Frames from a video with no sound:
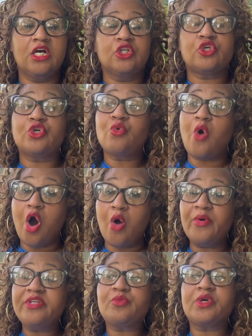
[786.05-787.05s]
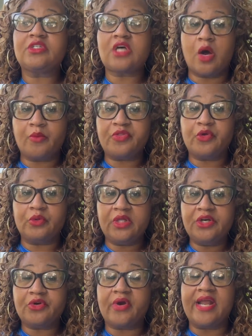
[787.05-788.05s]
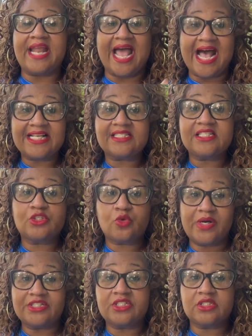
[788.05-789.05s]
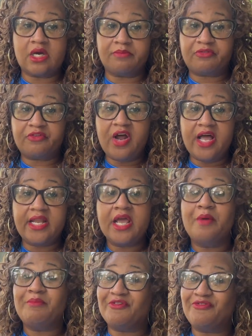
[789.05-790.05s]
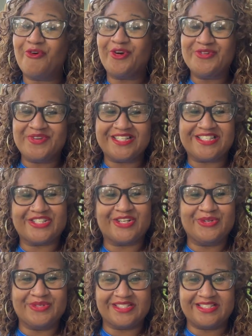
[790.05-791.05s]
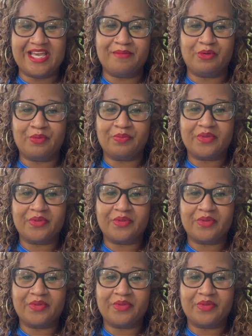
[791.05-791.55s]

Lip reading: So you always want to talk with your lender and ask these questions up front before you get to the closing table.